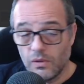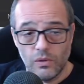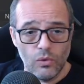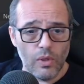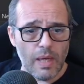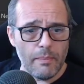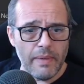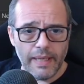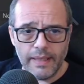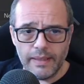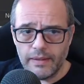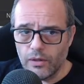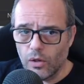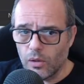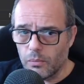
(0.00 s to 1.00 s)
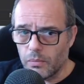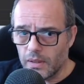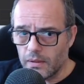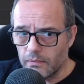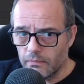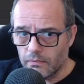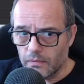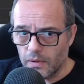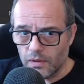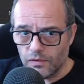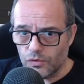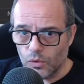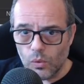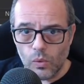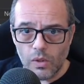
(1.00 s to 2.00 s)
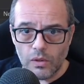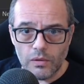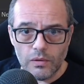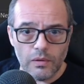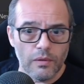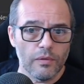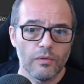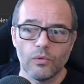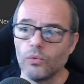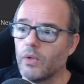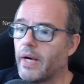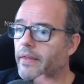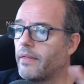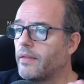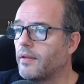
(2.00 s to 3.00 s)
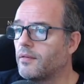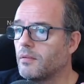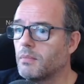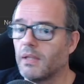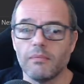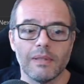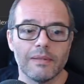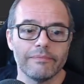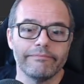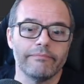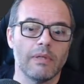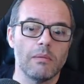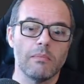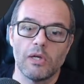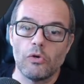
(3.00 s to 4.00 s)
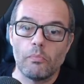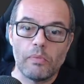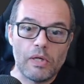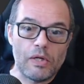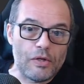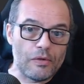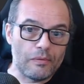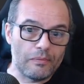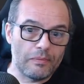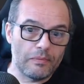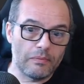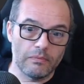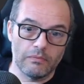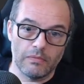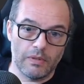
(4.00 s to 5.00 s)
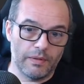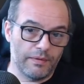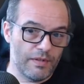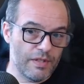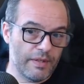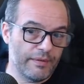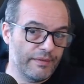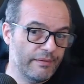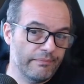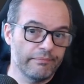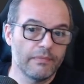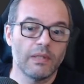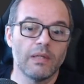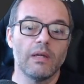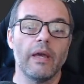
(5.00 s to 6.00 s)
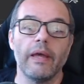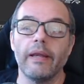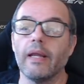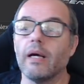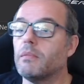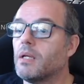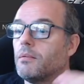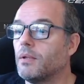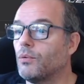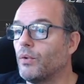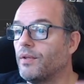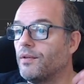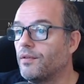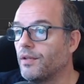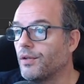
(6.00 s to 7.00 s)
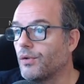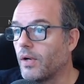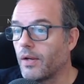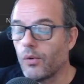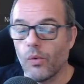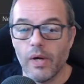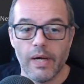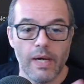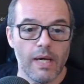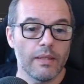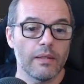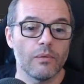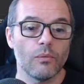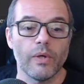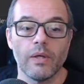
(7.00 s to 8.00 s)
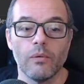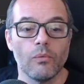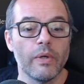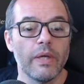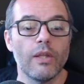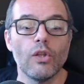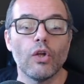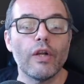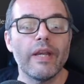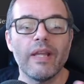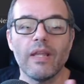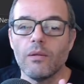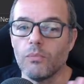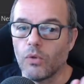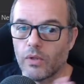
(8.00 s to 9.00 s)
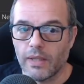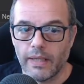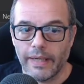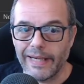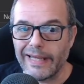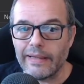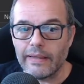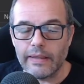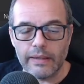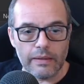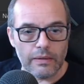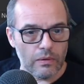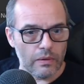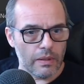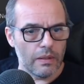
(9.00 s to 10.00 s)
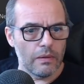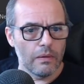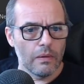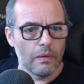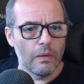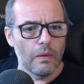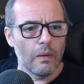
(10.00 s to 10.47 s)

You can make it double if you want to add decimal, but in my opinion, this is just a number between 0 and 100. We don't need more than an integer, okay?